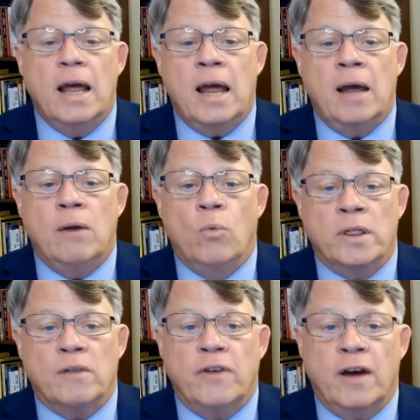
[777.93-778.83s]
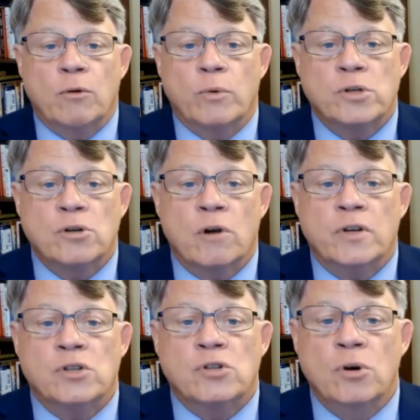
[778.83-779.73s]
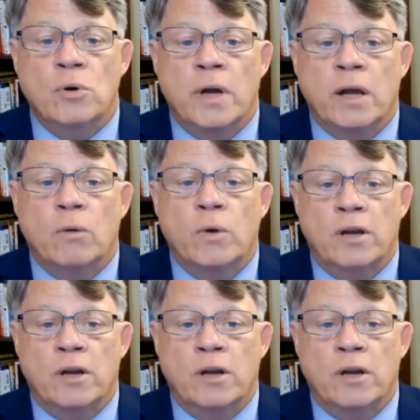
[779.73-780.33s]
And what the Federal Reserve is doing with